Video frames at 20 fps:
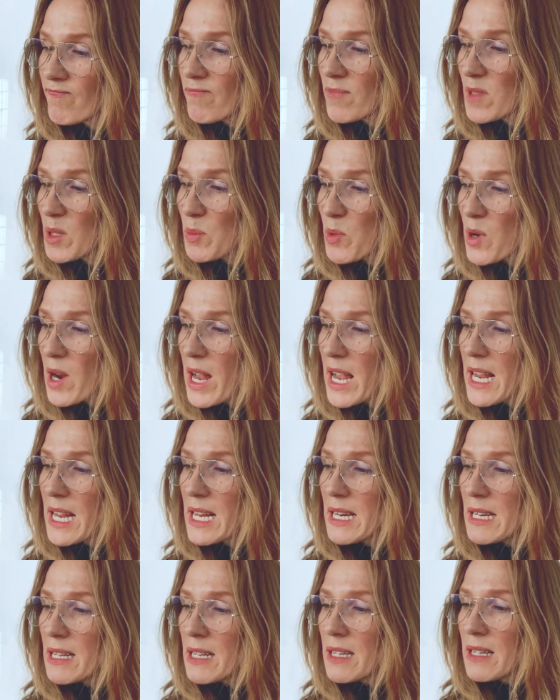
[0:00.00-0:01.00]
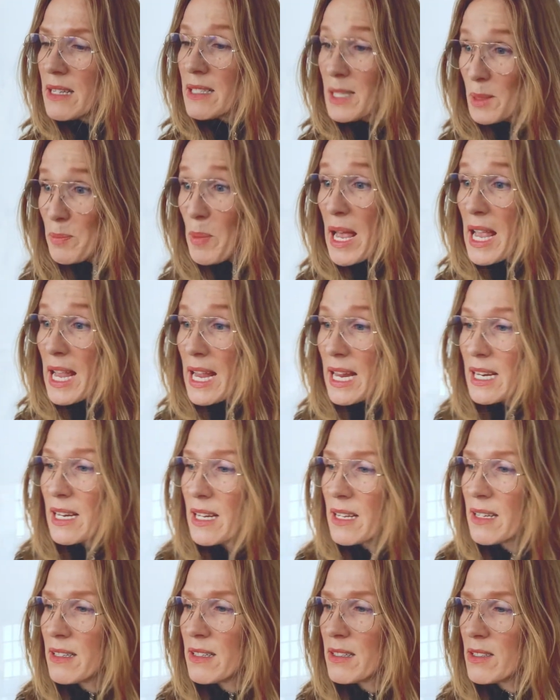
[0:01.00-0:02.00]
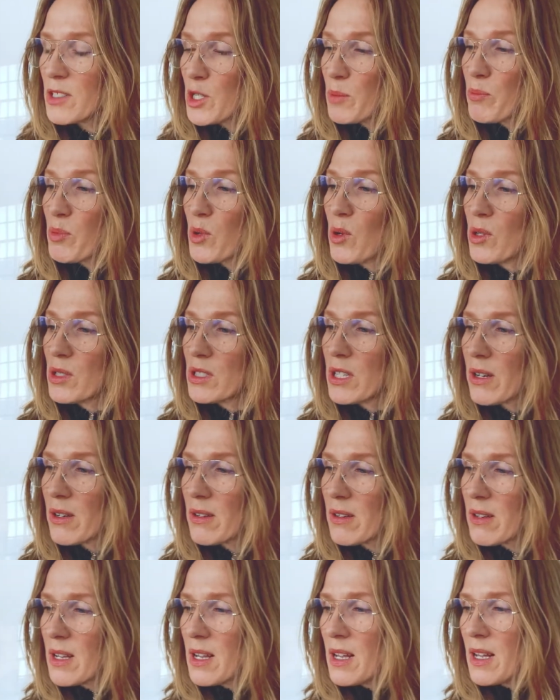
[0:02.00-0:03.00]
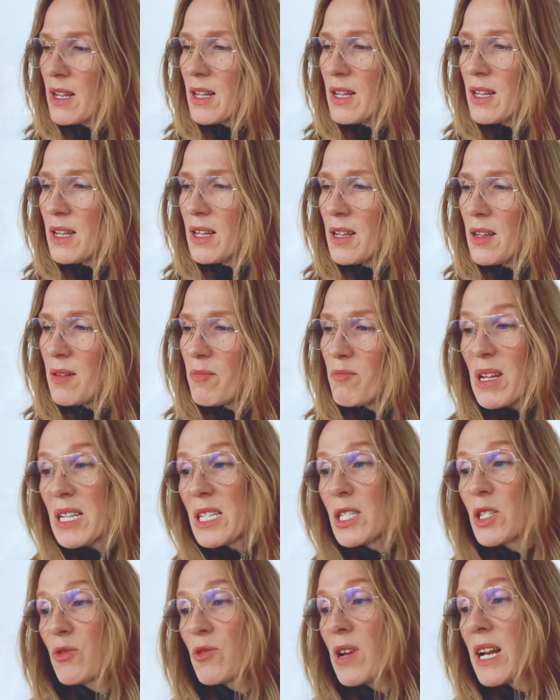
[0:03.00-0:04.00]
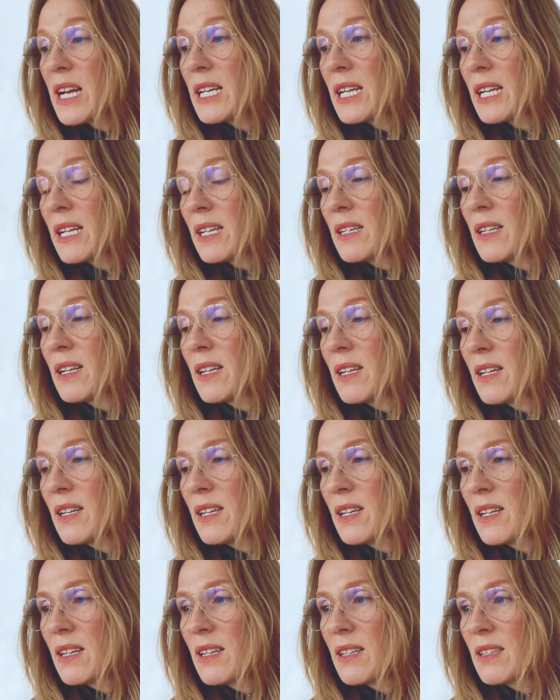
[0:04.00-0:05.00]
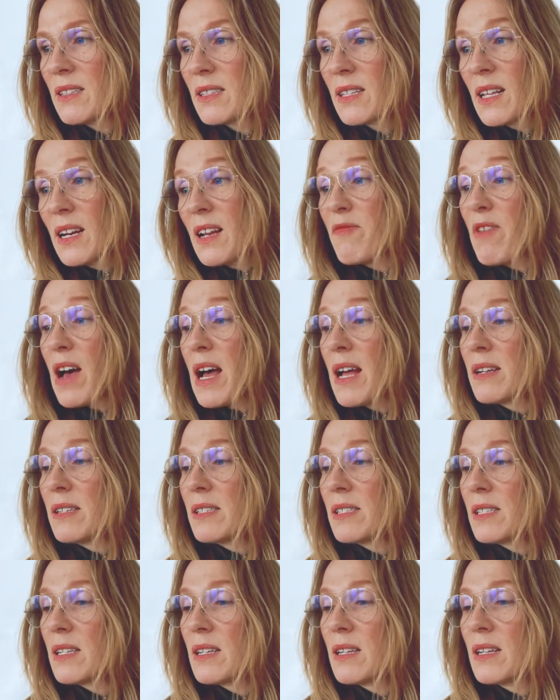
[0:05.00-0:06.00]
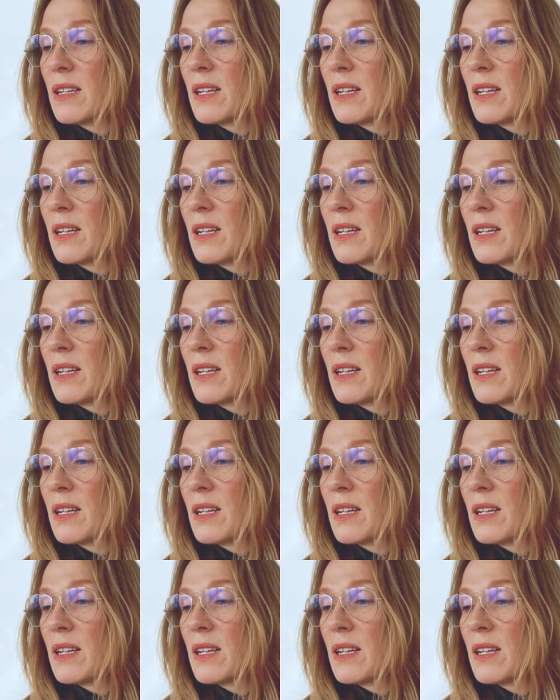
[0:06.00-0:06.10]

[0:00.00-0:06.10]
Spain, Gibraltar, Mediterranean, the Levant.